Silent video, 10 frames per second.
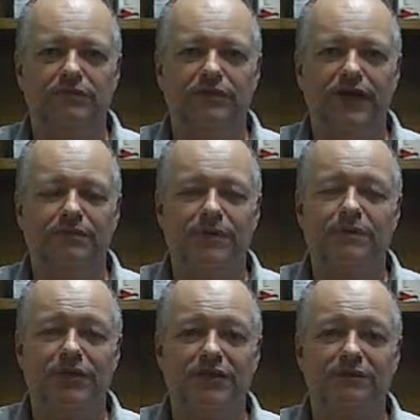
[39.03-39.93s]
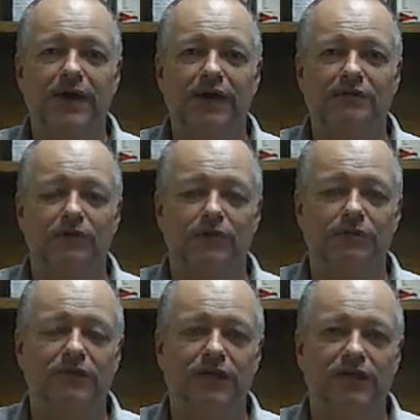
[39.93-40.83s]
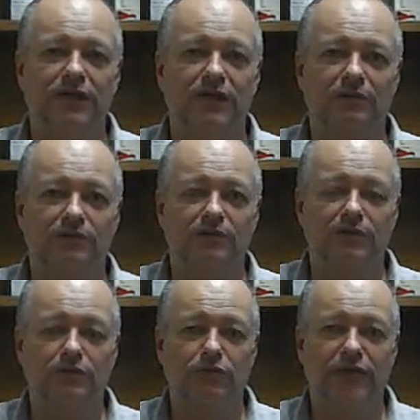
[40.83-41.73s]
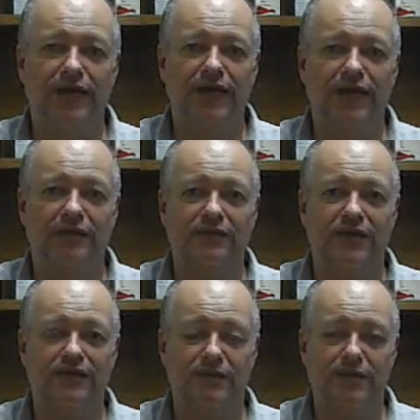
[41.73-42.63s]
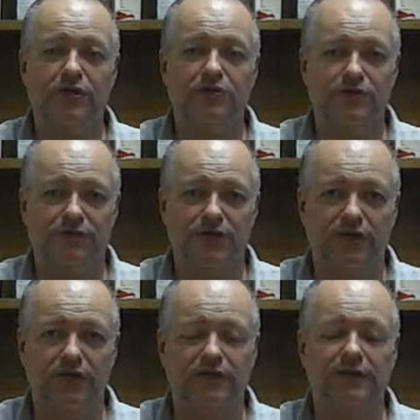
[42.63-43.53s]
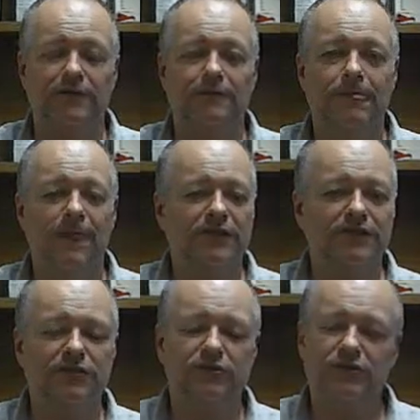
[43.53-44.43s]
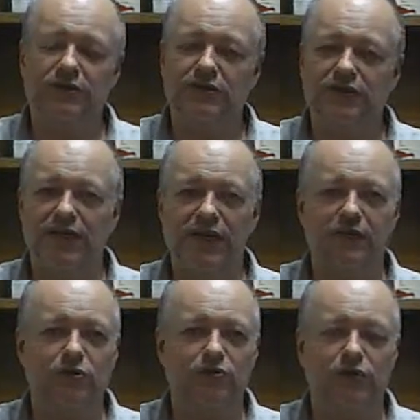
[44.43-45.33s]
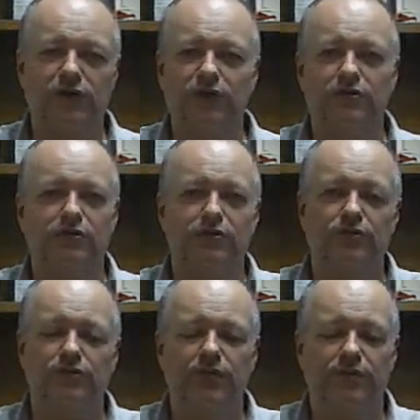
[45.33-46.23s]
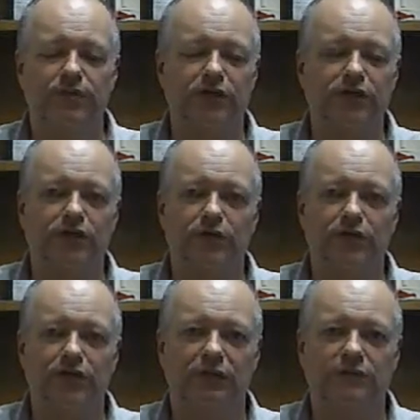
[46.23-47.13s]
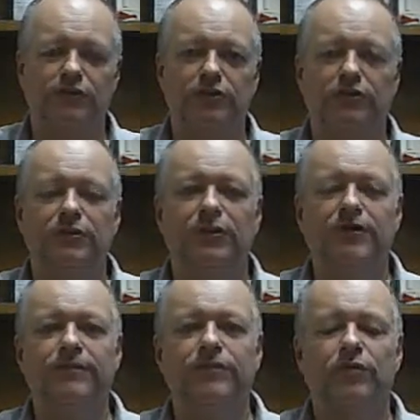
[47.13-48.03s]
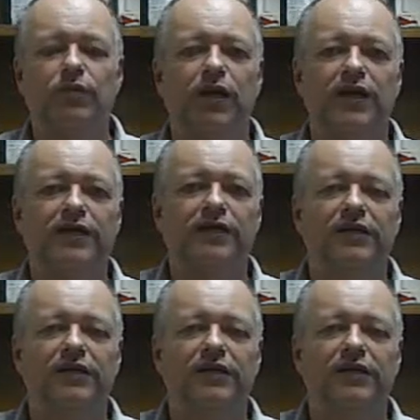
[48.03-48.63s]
that people expect from looking at the appearance of things. And this again goes right into what I show when it comes to why